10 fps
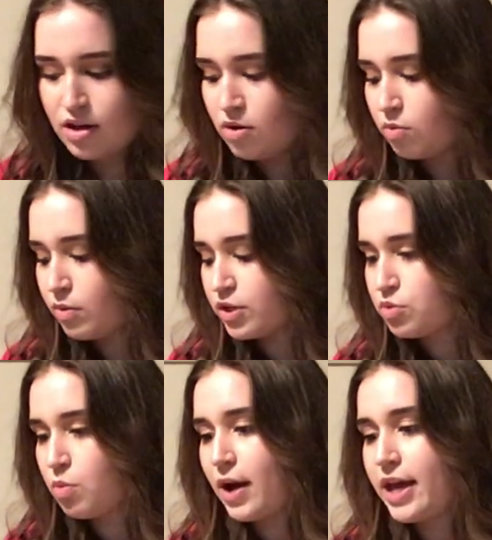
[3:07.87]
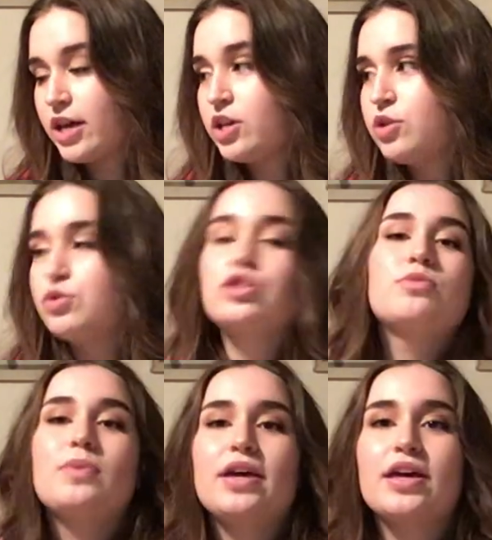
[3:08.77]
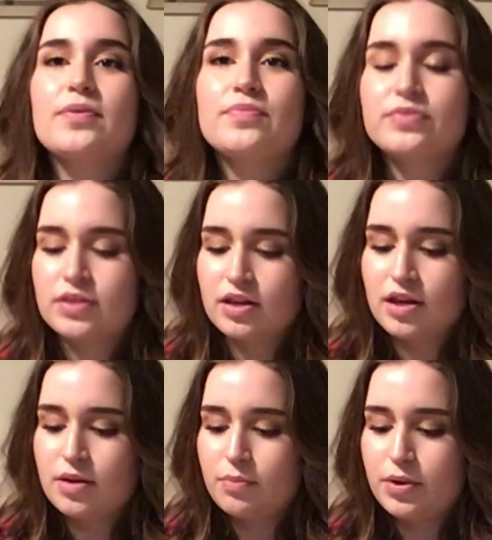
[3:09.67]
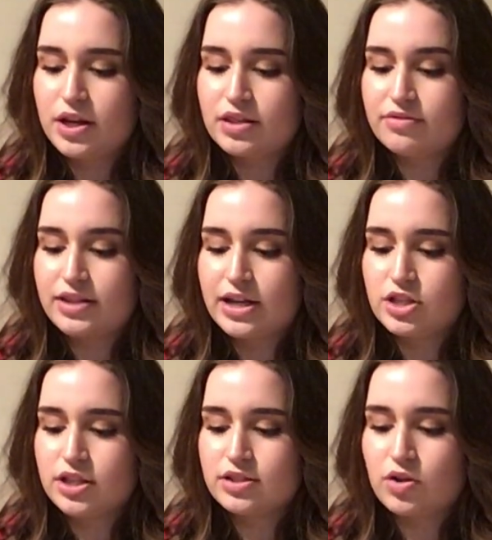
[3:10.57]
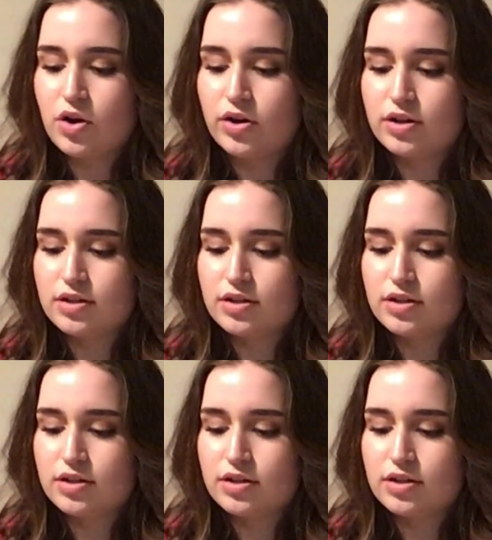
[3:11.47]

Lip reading: which way you should be putting the fletchings on.